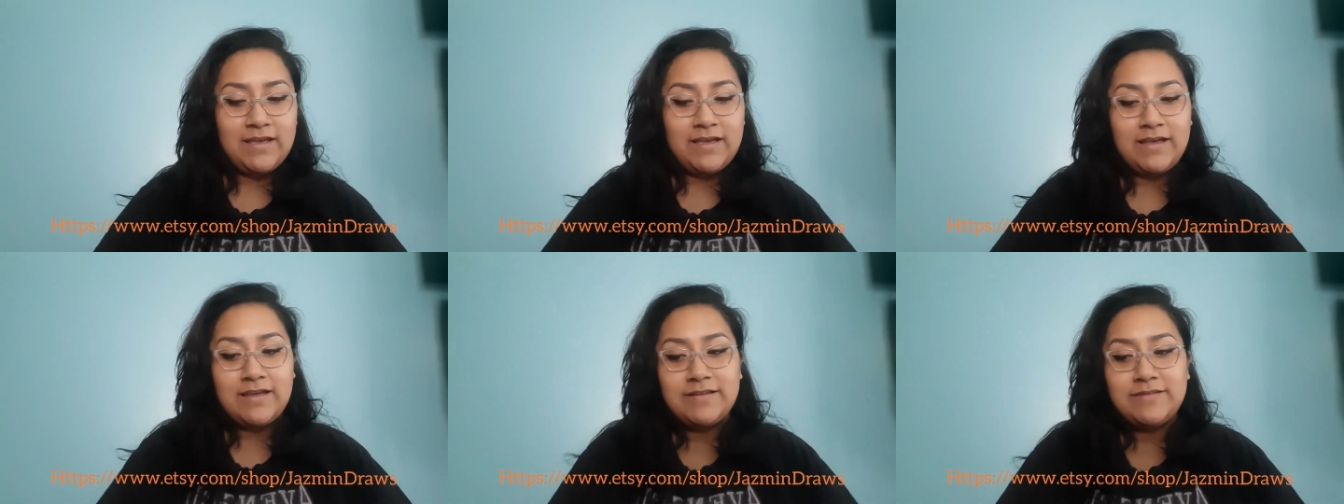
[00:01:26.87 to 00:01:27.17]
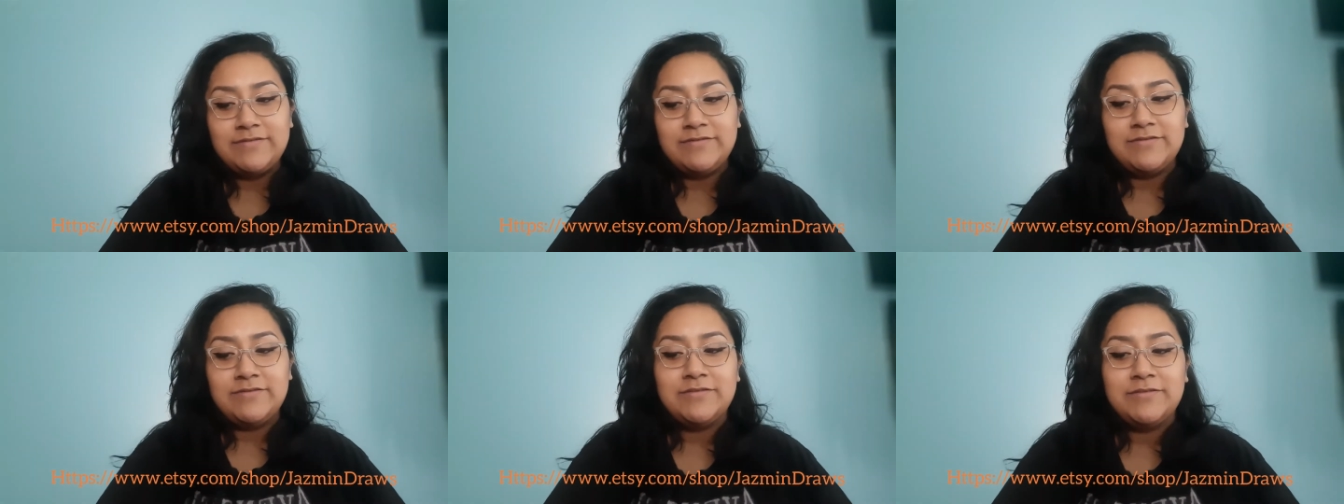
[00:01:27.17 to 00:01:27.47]

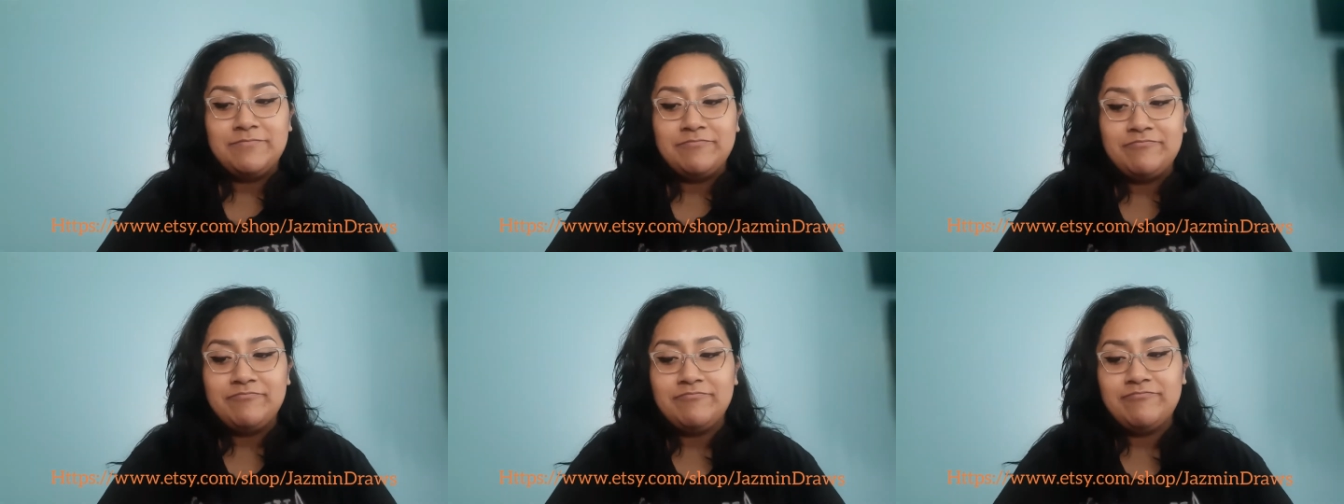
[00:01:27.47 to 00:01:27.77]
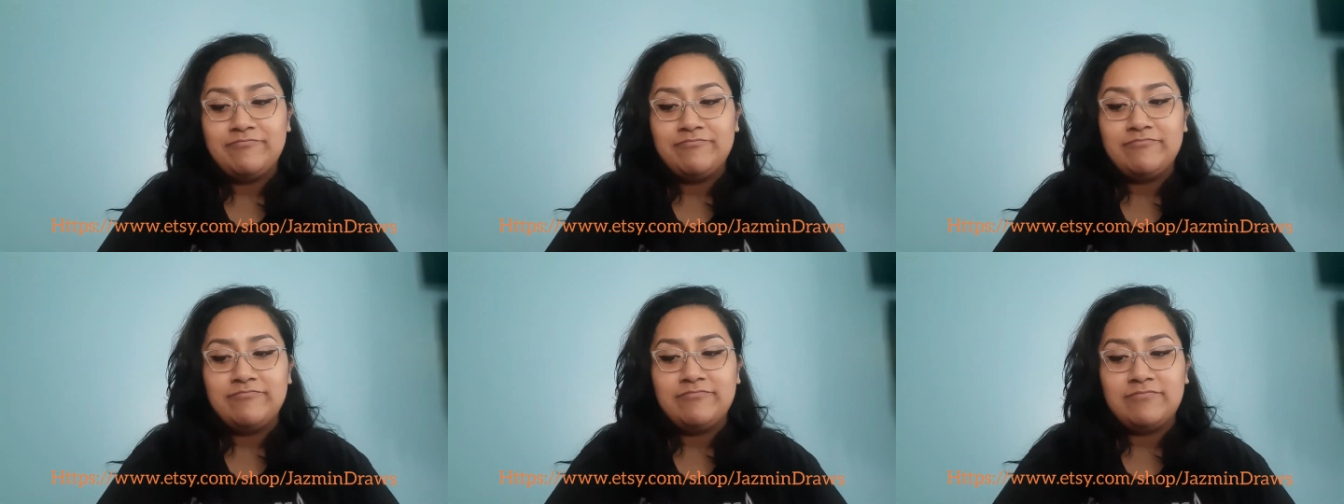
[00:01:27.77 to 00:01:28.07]
and
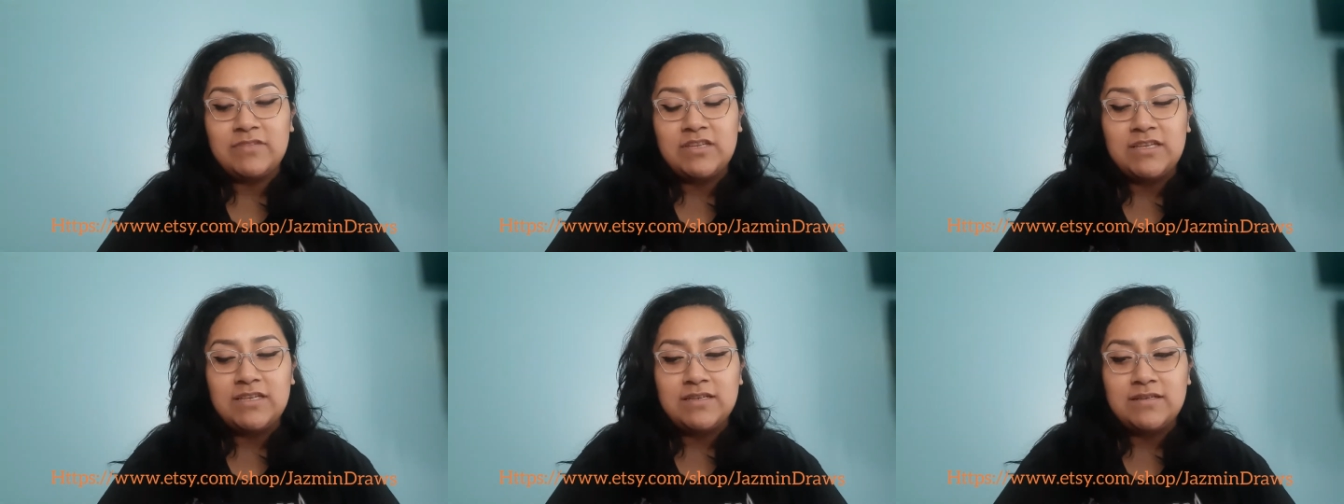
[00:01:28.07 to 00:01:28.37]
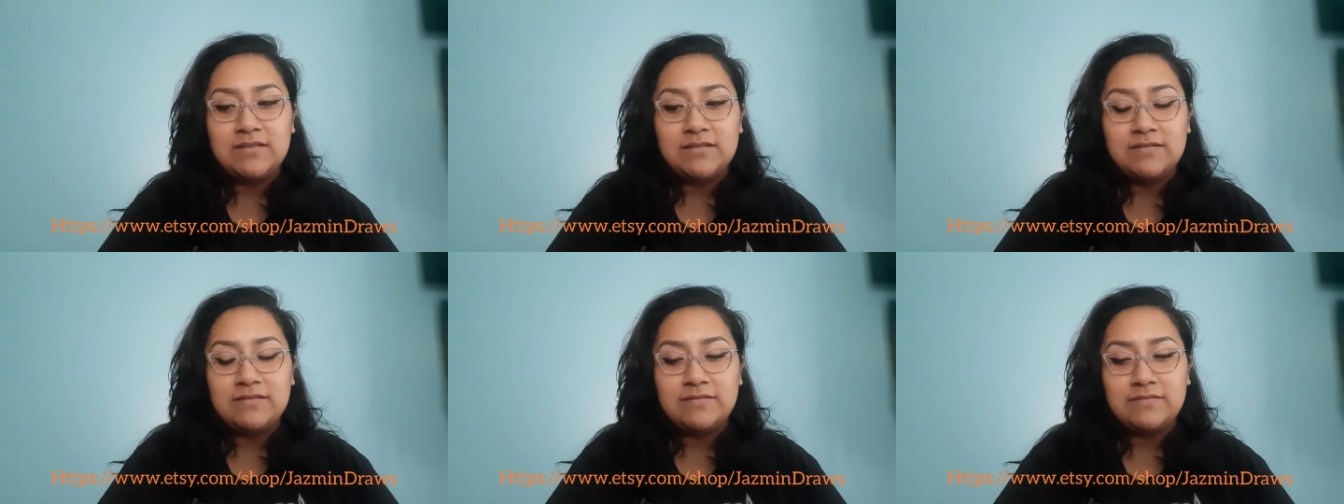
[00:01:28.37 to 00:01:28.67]

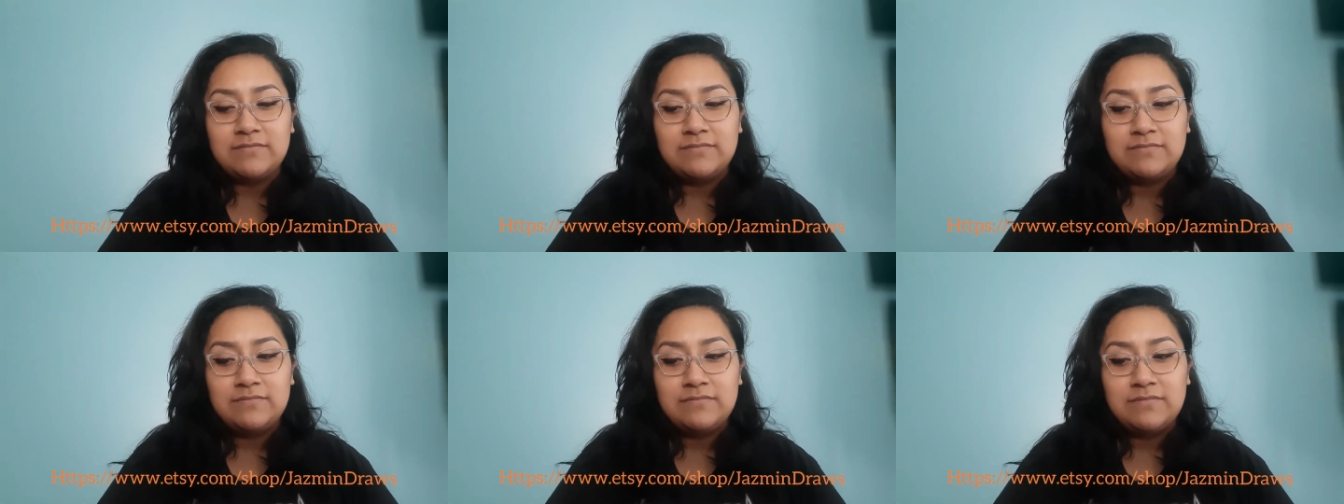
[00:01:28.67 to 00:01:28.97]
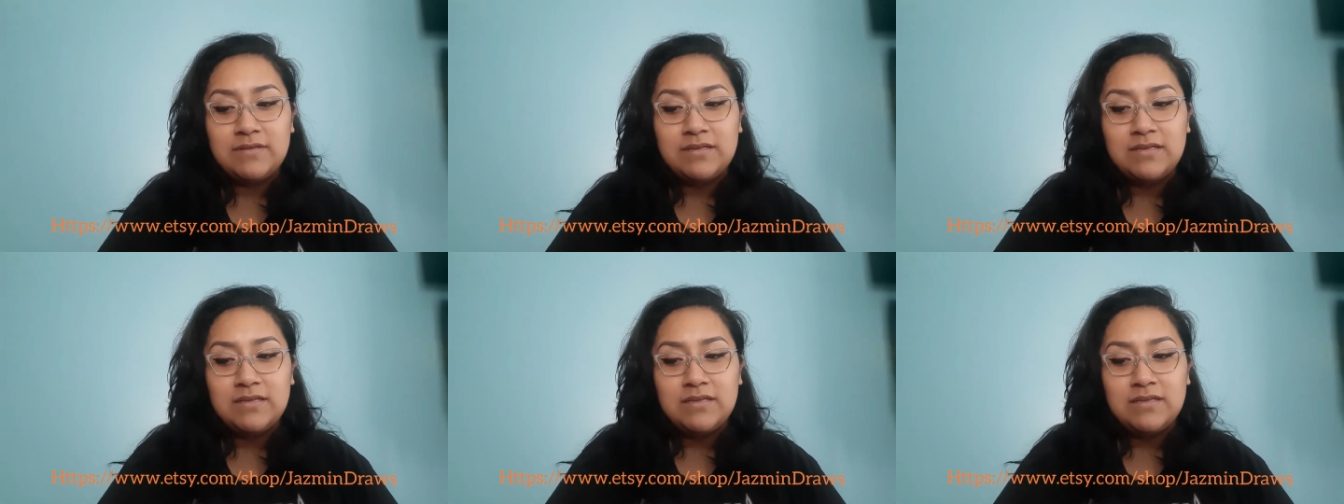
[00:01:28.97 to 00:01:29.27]
yeah
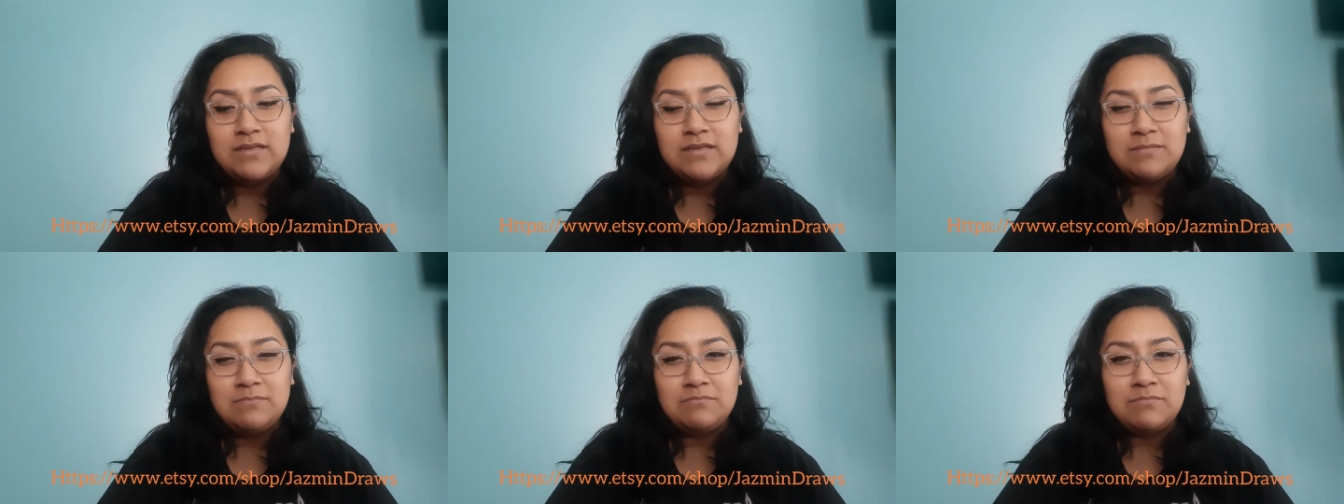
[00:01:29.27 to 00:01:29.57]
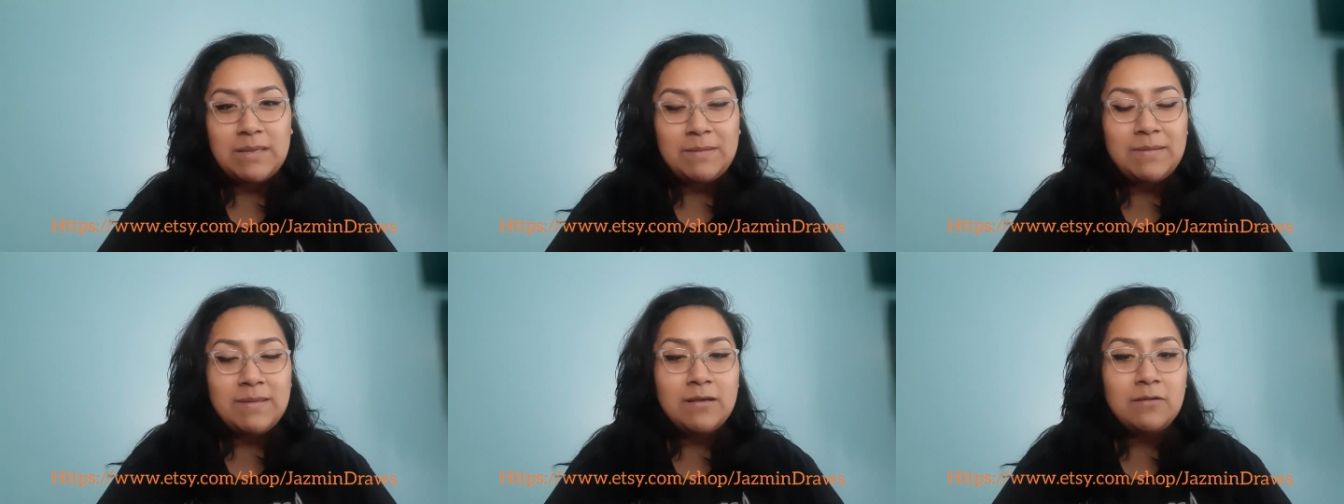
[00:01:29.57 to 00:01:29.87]

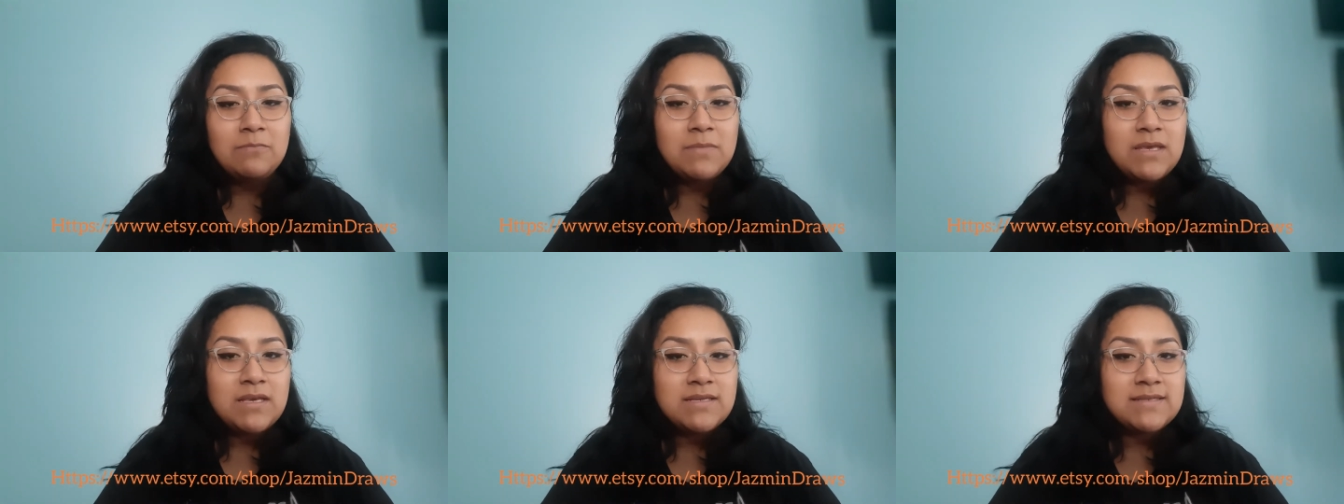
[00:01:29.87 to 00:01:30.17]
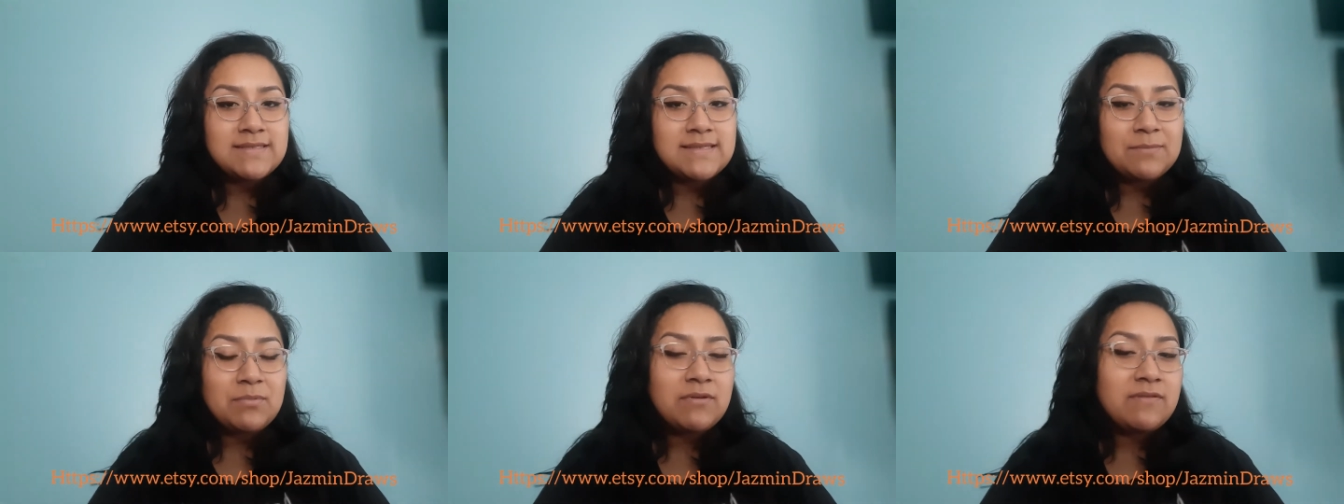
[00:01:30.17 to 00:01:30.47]
maybe i'll make a
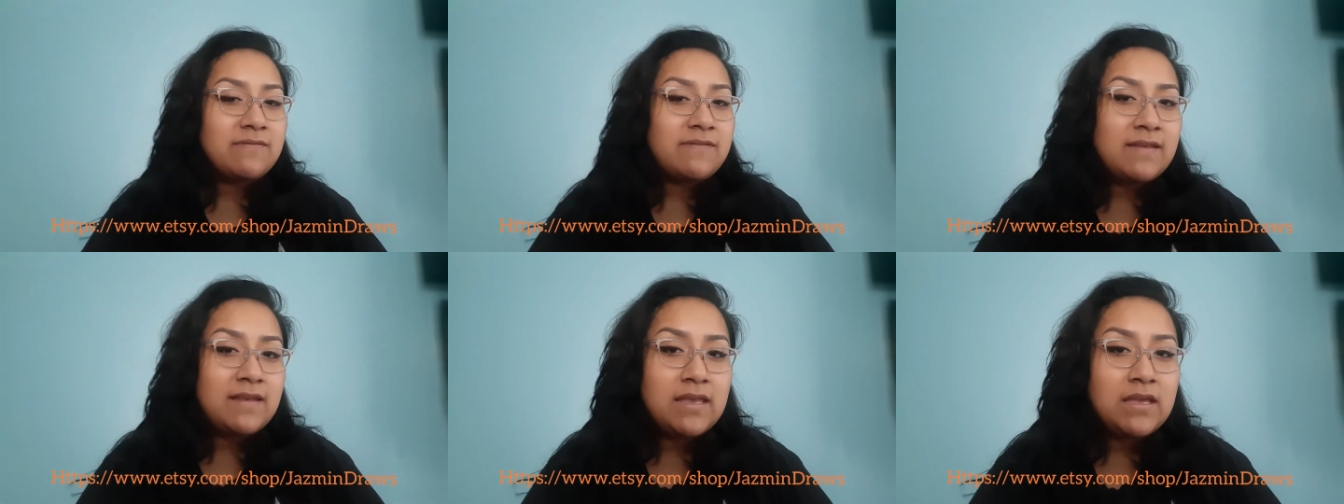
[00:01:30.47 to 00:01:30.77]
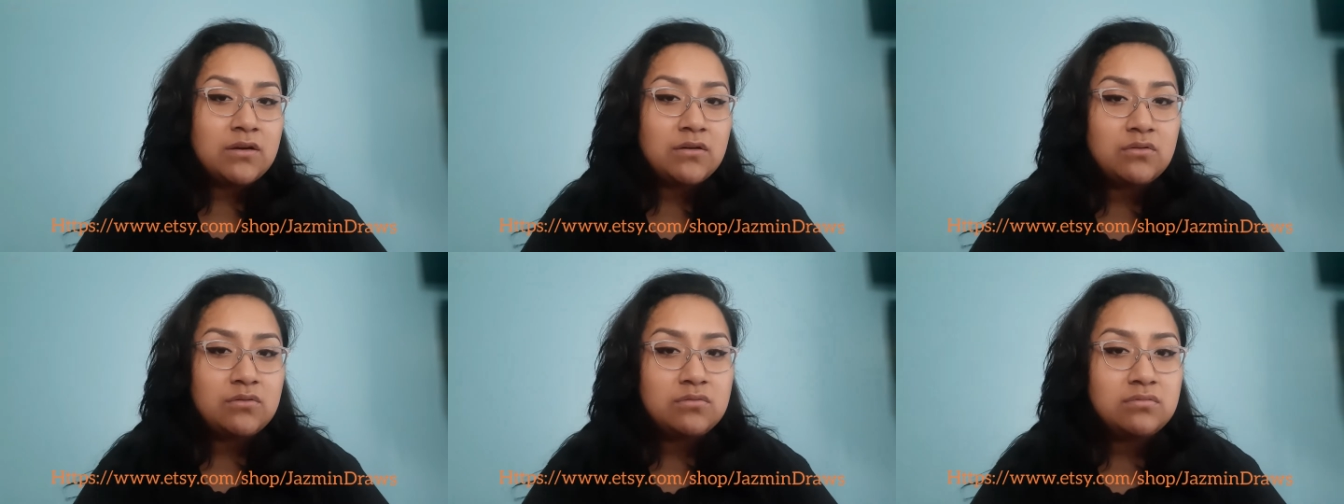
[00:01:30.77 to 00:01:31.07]
separate
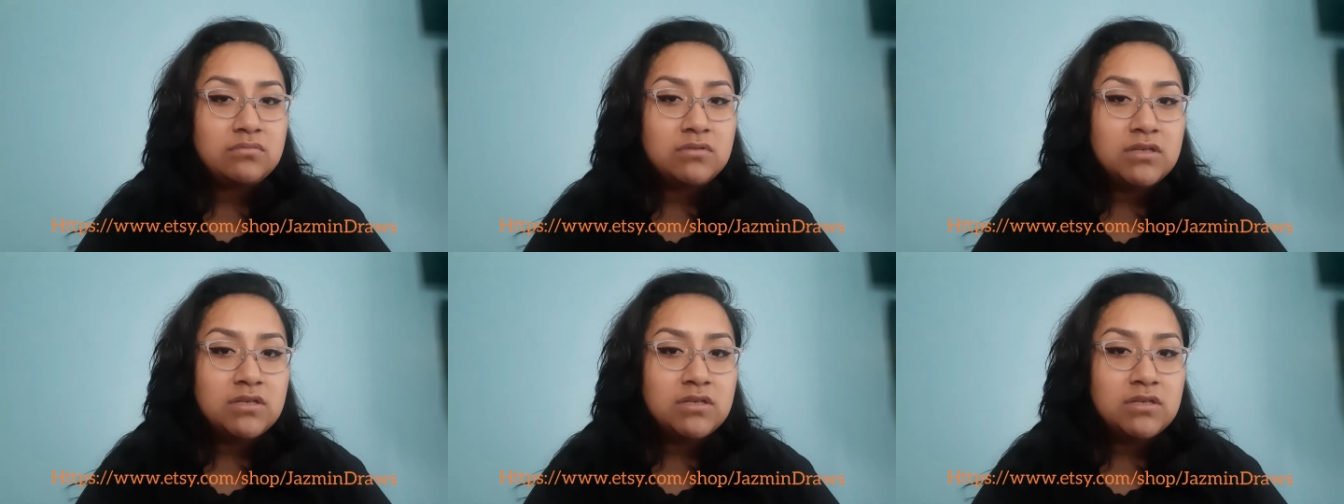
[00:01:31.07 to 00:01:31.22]
video